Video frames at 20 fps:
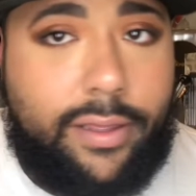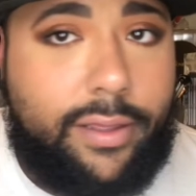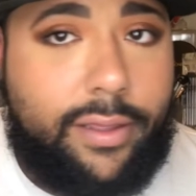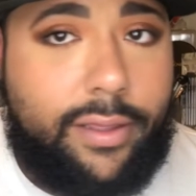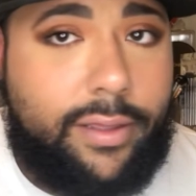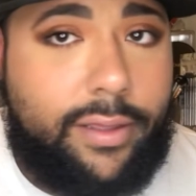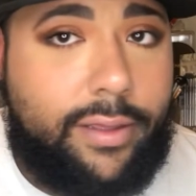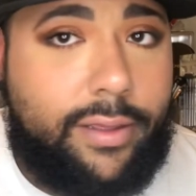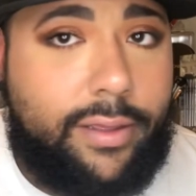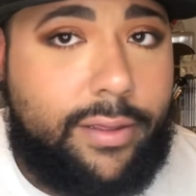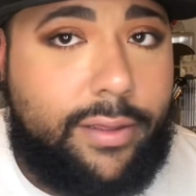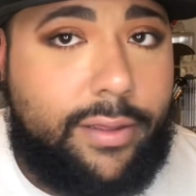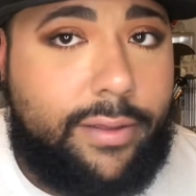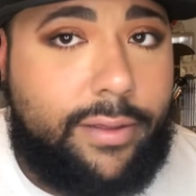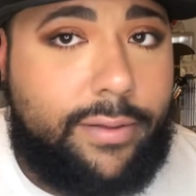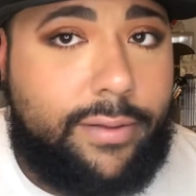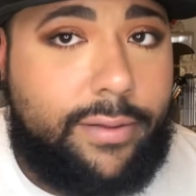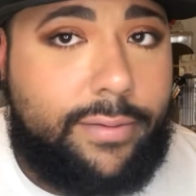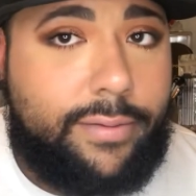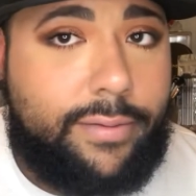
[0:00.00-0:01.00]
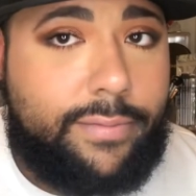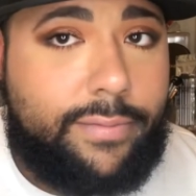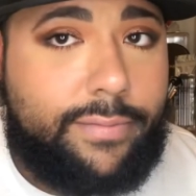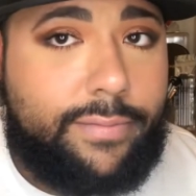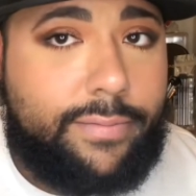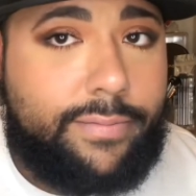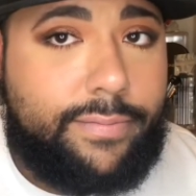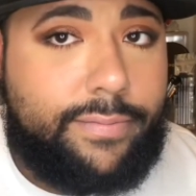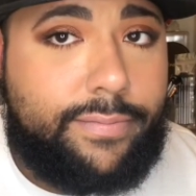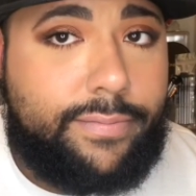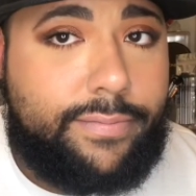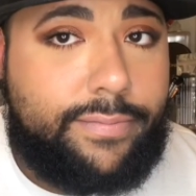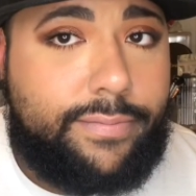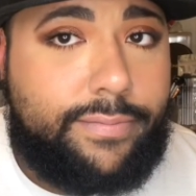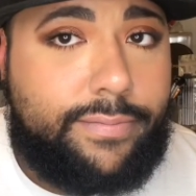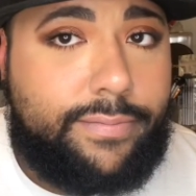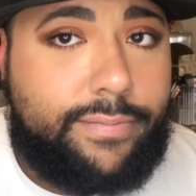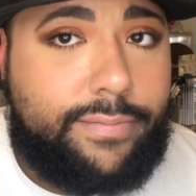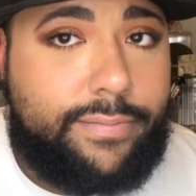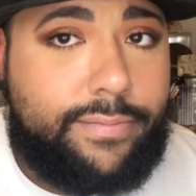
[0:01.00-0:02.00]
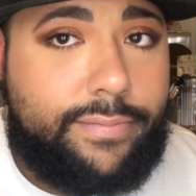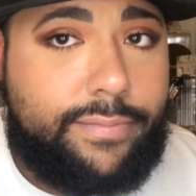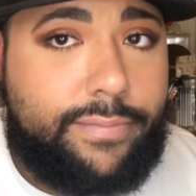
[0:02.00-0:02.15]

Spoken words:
you see my little look?